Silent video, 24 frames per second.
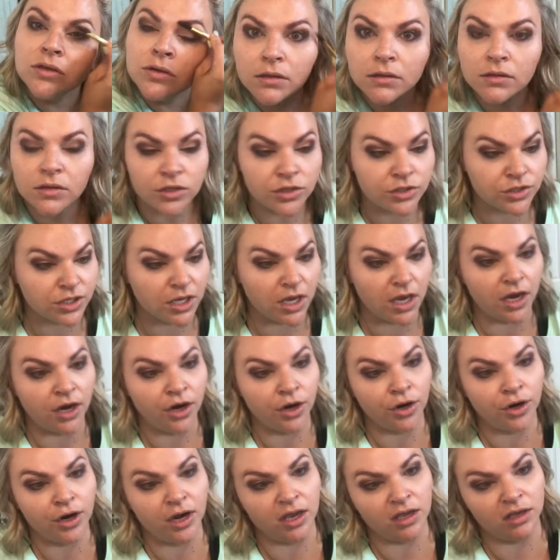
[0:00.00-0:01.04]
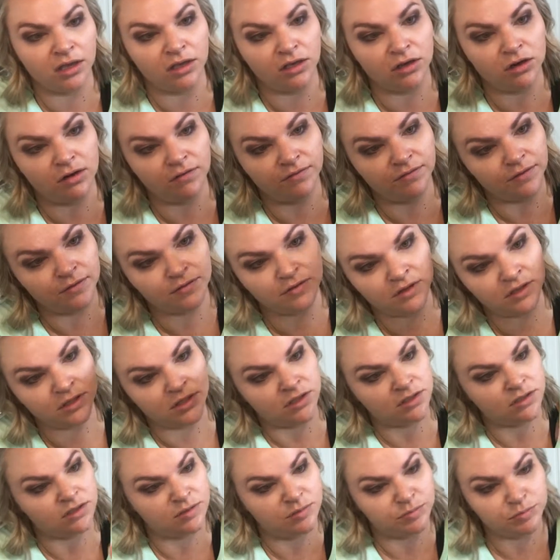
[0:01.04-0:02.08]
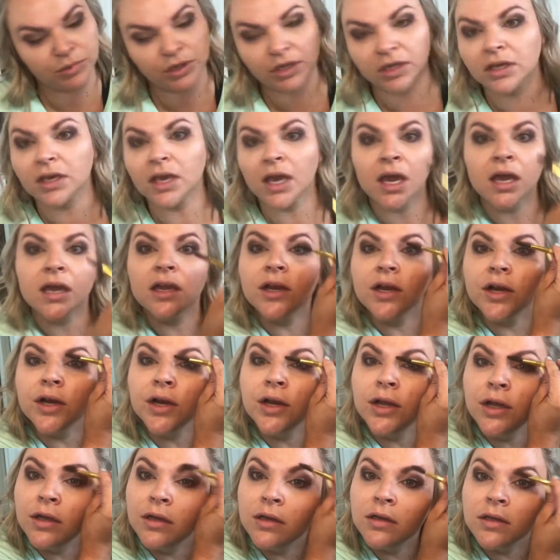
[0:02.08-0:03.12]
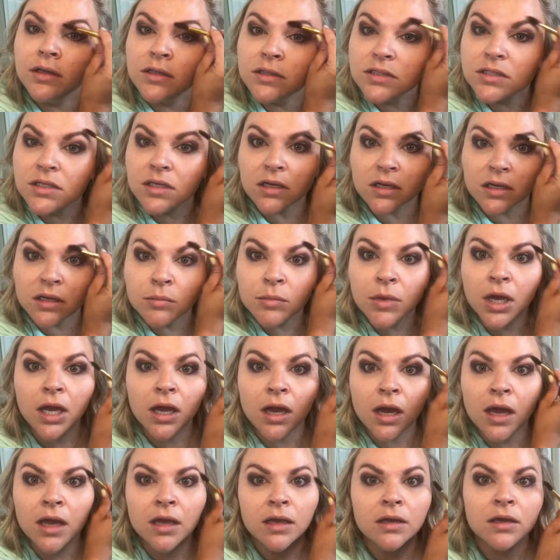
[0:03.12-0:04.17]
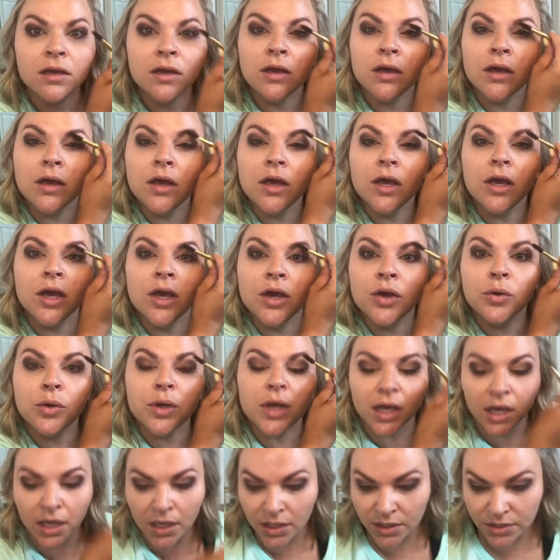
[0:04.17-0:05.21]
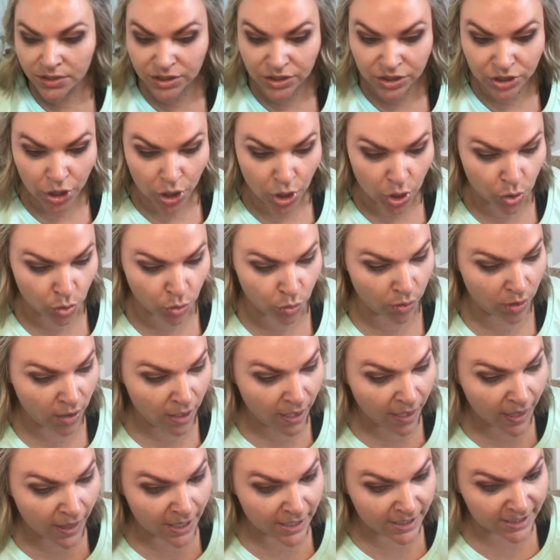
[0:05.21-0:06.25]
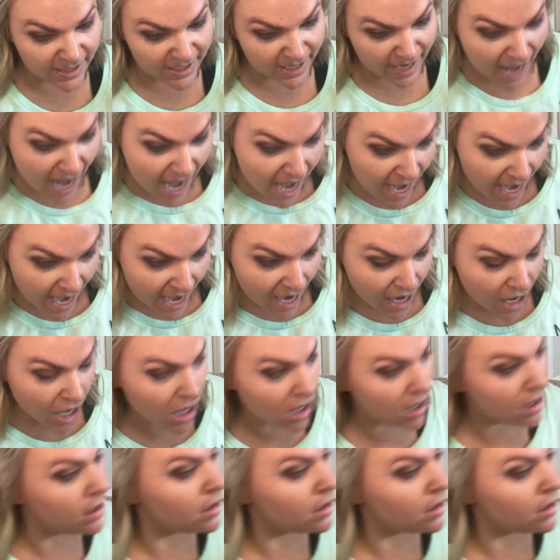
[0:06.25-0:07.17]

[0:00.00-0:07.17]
There's a hair hanging off of this, probably cat hair. It's getting in my eye. Okay, so now